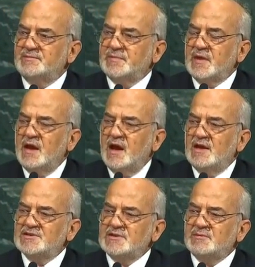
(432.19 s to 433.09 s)
and
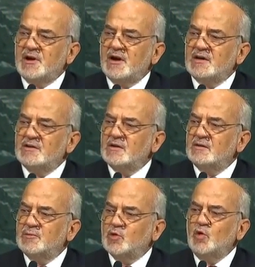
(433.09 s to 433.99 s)

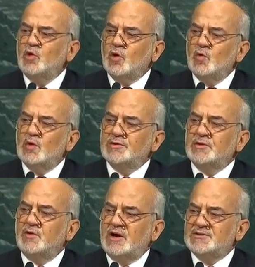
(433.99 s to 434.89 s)

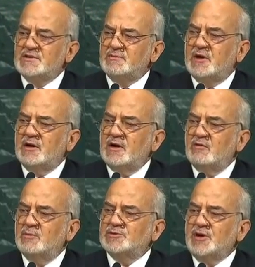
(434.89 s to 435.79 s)
reestablishing the rule of
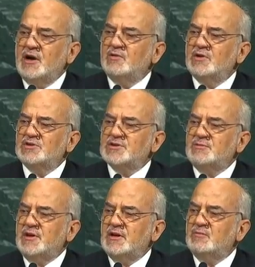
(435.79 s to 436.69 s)
law in all
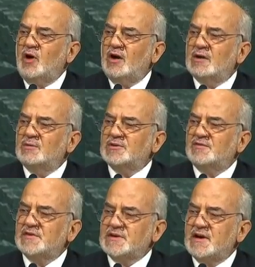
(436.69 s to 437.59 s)
sectors of the
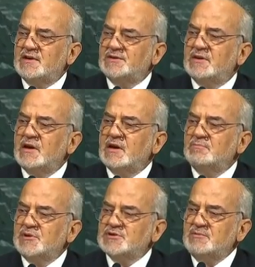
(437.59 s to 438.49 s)
state.
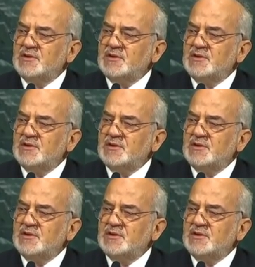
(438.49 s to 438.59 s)
Sixthly,